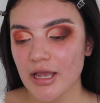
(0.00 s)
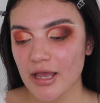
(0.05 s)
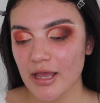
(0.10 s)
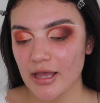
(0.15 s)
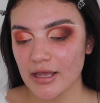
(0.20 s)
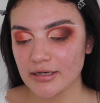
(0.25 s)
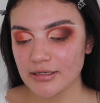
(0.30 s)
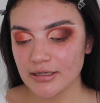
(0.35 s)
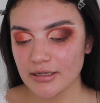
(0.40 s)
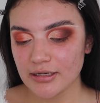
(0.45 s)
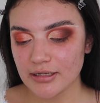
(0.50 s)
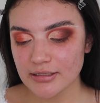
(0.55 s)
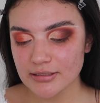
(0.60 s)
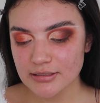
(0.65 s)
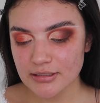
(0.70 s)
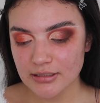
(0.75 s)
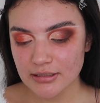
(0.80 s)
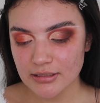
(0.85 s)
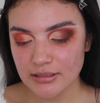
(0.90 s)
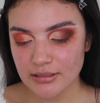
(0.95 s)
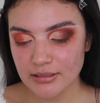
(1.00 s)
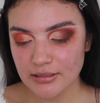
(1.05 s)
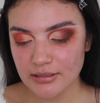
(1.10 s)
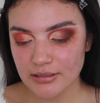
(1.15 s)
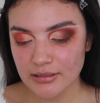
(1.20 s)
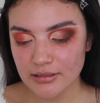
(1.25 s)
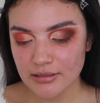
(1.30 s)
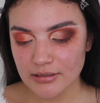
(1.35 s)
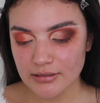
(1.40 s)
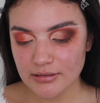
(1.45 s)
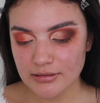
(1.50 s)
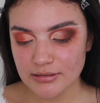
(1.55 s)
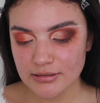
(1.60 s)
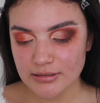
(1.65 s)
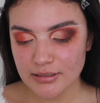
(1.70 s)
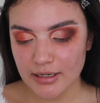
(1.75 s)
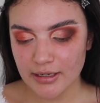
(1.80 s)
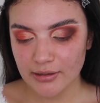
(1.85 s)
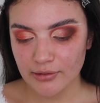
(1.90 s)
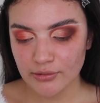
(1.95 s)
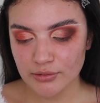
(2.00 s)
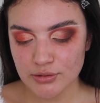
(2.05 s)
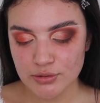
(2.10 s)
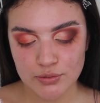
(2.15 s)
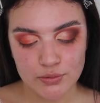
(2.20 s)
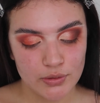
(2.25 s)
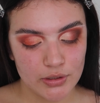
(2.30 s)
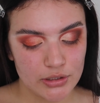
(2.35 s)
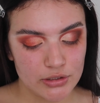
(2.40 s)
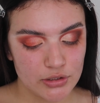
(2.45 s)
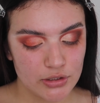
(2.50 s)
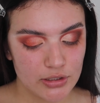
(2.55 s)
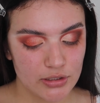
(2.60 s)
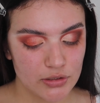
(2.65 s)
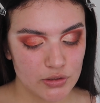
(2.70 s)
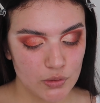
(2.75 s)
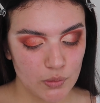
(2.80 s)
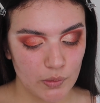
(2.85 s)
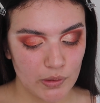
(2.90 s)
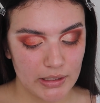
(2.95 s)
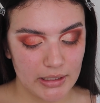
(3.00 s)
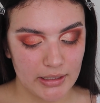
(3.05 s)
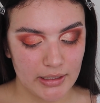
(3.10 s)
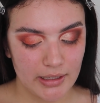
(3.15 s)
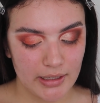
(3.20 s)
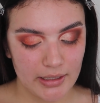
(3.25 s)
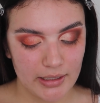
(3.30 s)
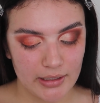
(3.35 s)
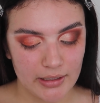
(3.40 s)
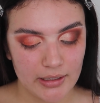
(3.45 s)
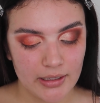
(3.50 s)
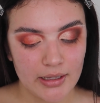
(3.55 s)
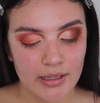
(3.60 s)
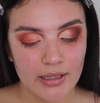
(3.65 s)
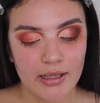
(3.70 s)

and it is in the style 229.